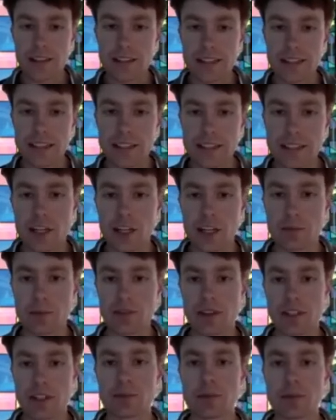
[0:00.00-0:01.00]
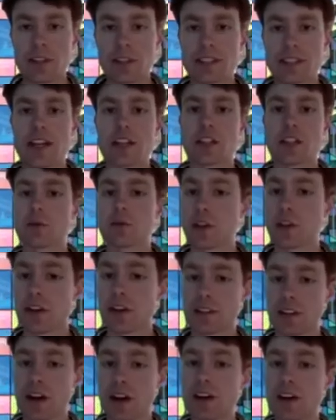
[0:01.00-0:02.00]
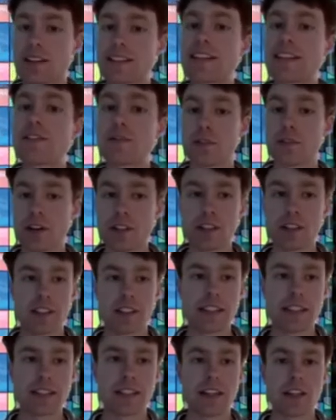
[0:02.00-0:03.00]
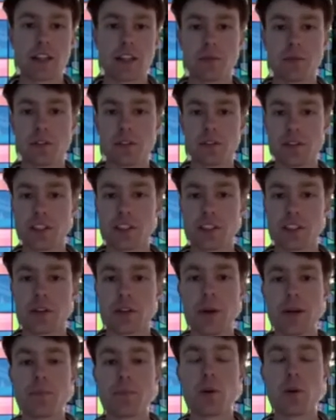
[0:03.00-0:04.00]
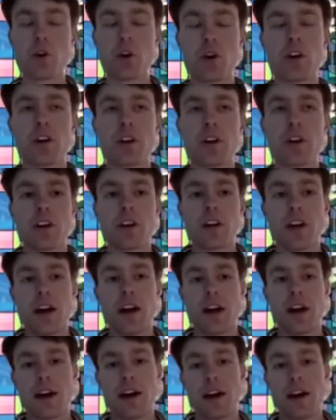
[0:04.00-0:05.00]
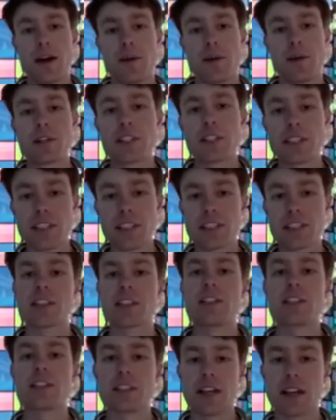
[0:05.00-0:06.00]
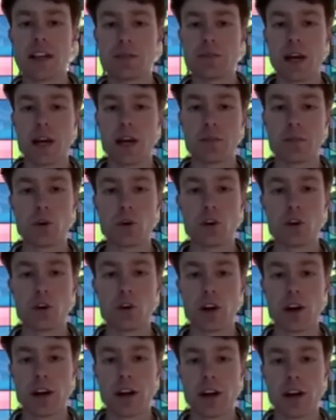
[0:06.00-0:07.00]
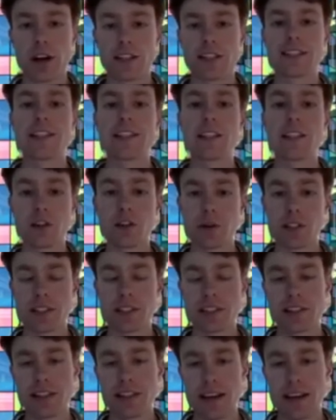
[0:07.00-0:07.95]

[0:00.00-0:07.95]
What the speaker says: intangible investment and tangibles are different, and intangibles are in some way more persistent and more continuous in